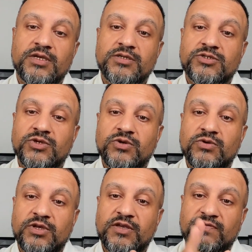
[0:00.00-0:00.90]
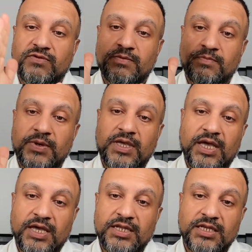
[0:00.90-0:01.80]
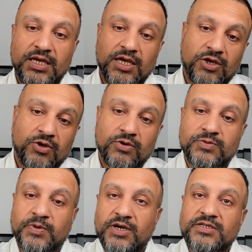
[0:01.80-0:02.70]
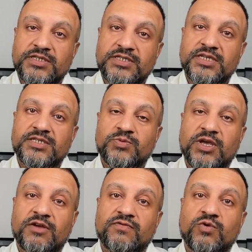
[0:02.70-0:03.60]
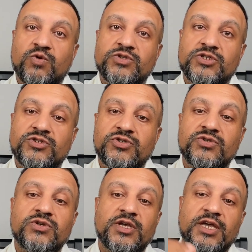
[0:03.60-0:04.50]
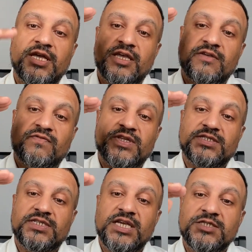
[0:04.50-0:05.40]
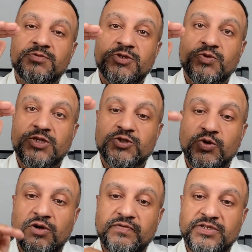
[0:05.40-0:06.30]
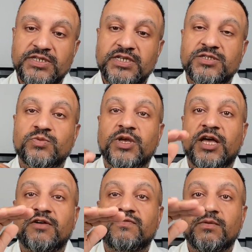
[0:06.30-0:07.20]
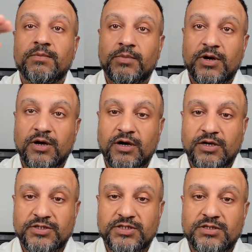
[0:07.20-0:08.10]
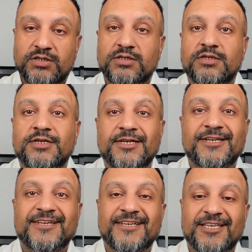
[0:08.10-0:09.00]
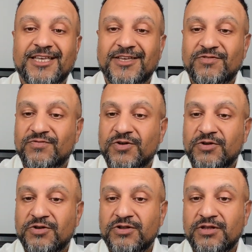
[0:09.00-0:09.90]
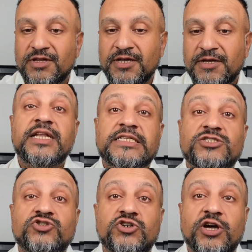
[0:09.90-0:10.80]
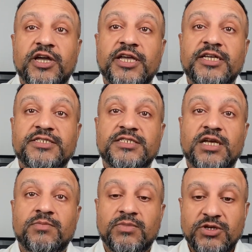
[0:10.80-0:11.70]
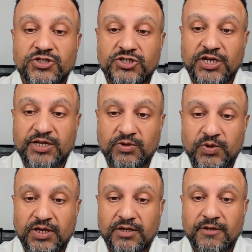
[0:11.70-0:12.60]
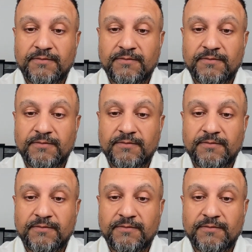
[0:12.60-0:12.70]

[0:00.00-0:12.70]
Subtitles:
So if the big hand goes past the 6, we have quarter to. If it stays between 12 and 6, we have past. Okay, very good. Let's try some shadowing.